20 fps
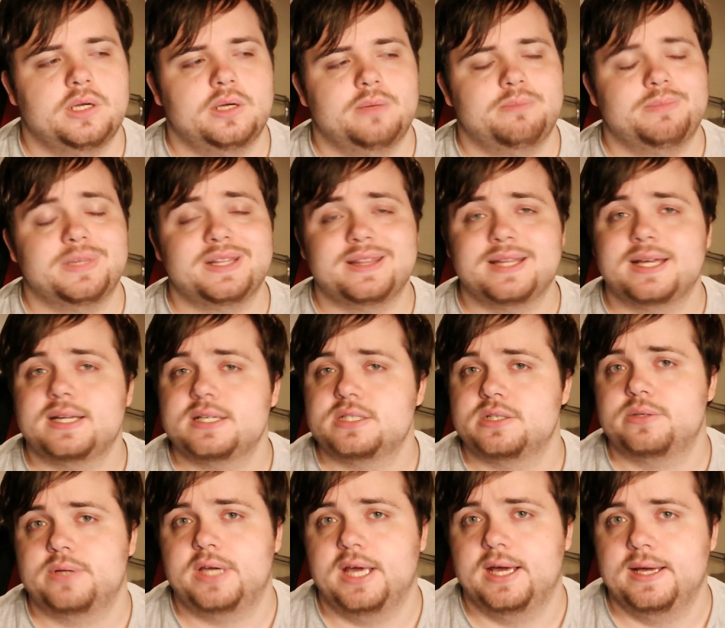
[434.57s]
But that is
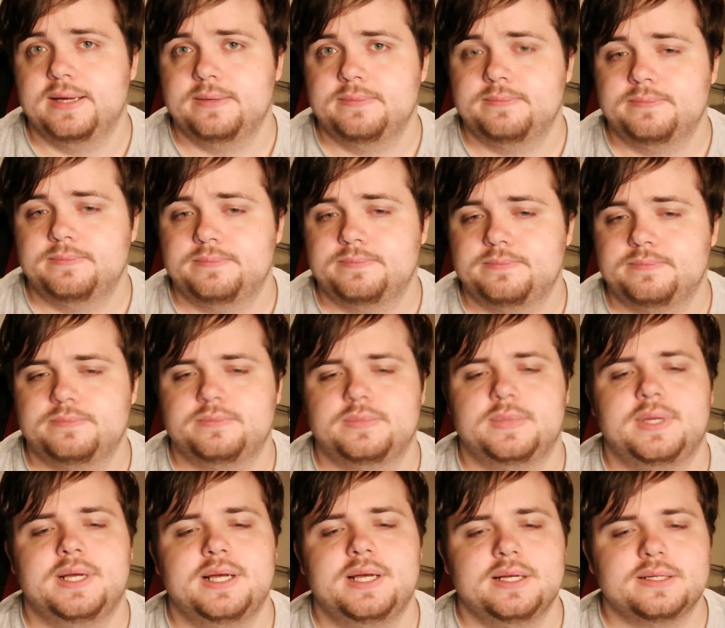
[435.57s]
okay.
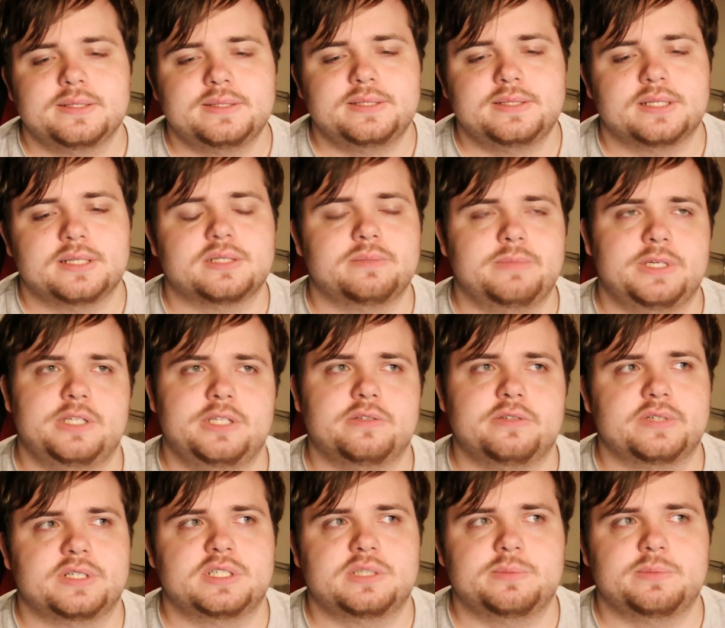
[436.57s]
Doesn't mean your
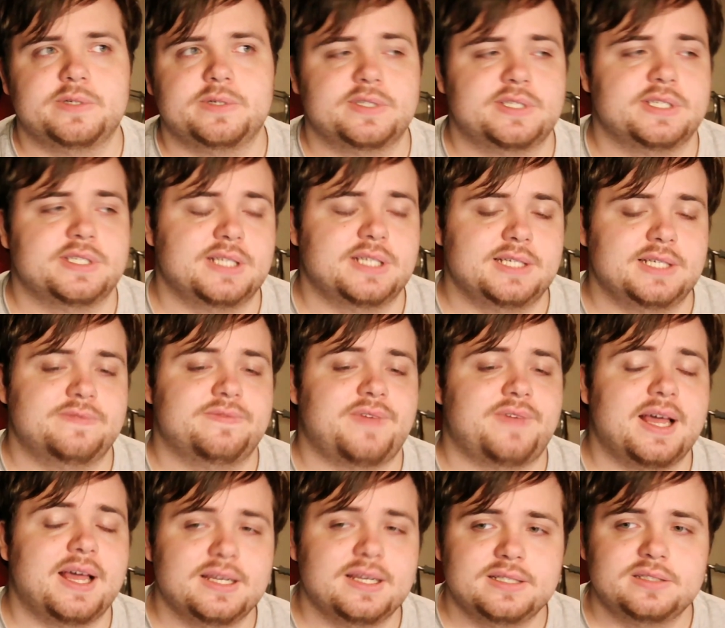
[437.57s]
experience is less
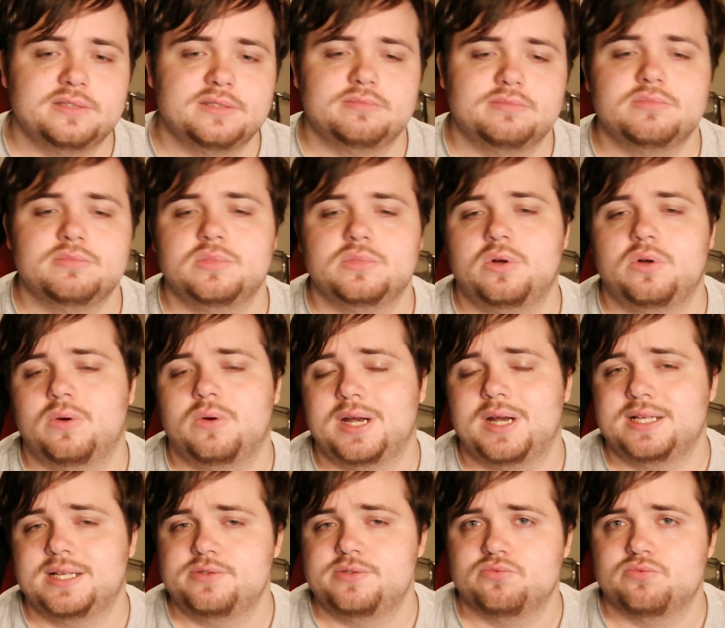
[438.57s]
valid or
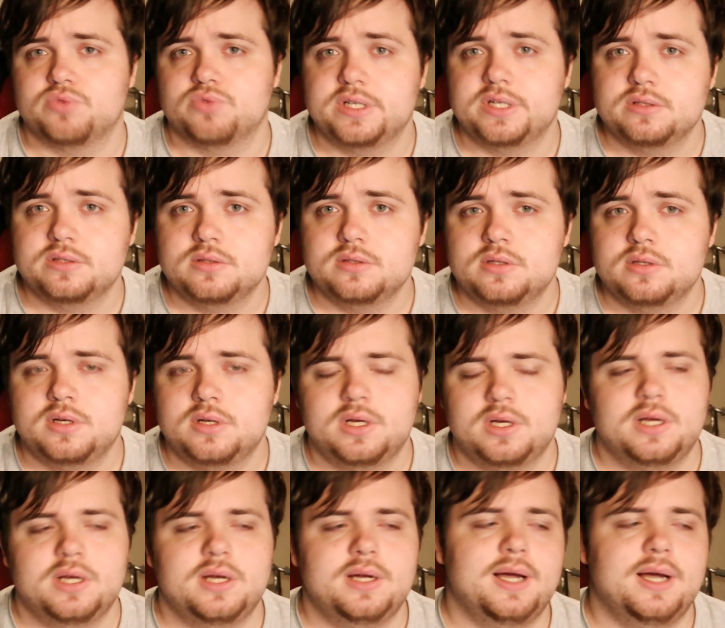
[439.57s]
less real,
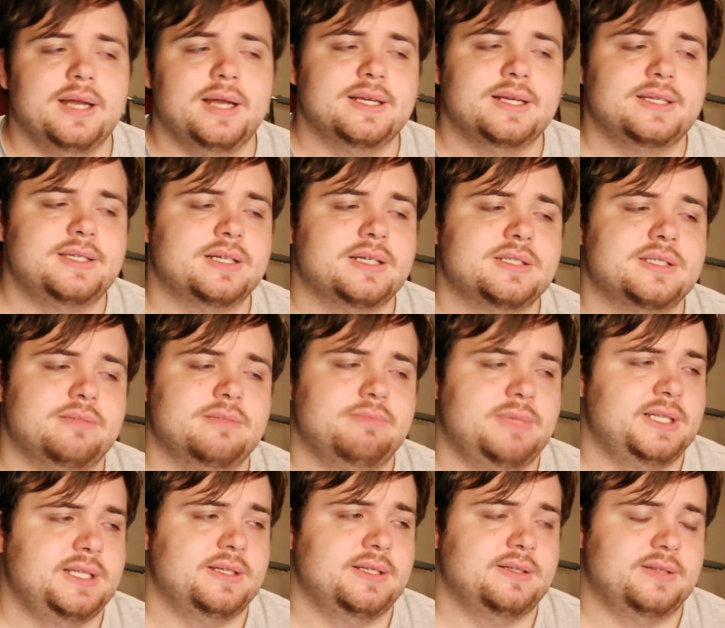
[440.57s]
and it doesn't
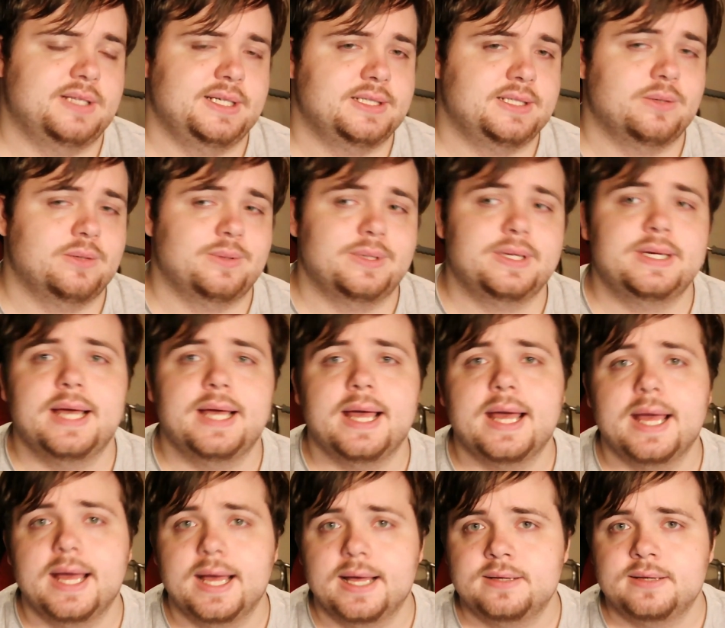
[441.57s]
mean that they don't
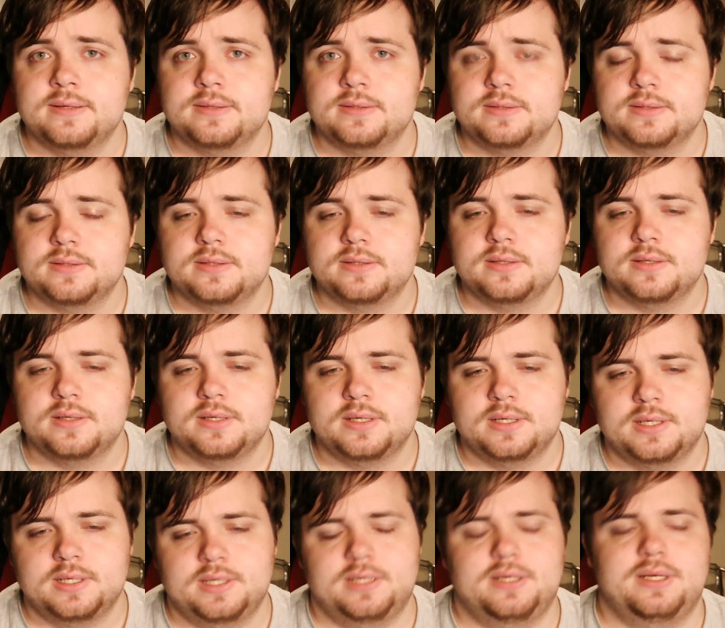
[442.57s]
care.
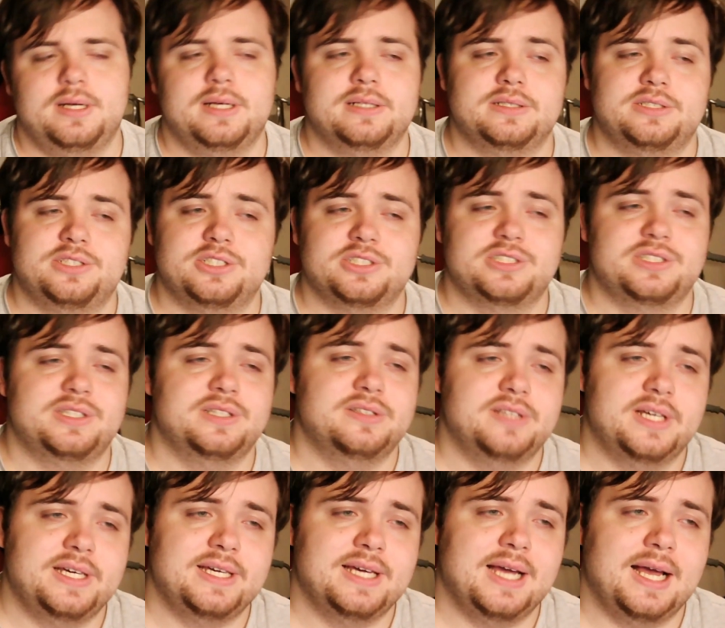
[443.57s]
It's just
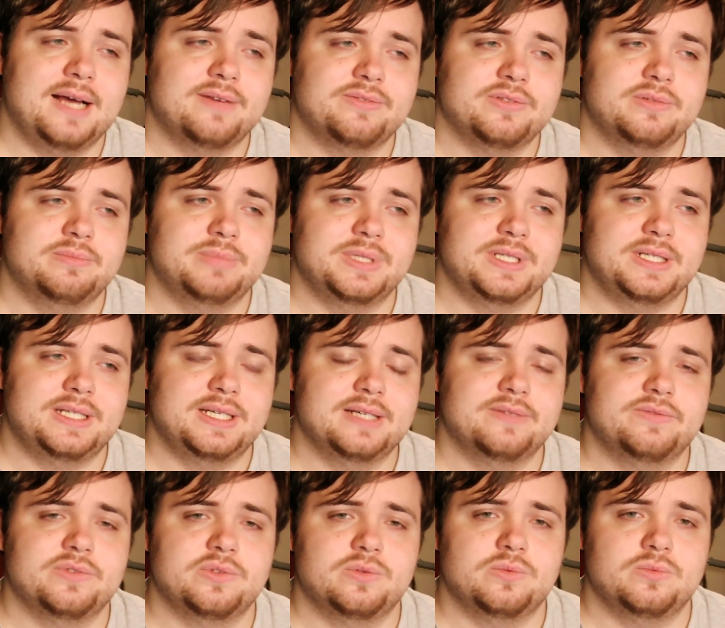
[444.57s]
they haven't been
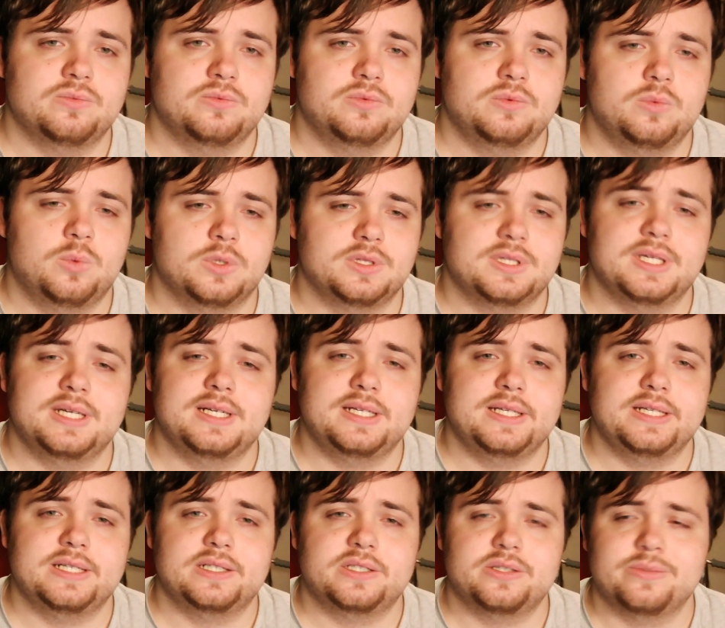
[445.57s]
given what they
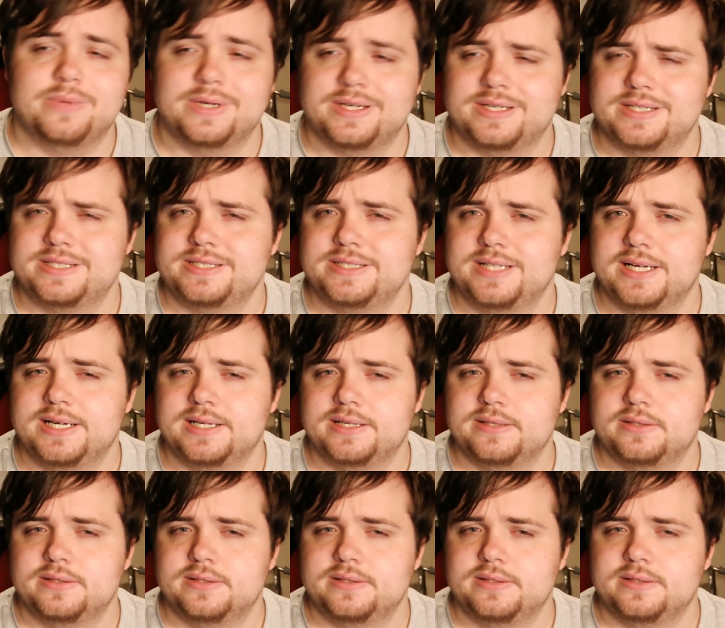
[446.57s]
need to understand.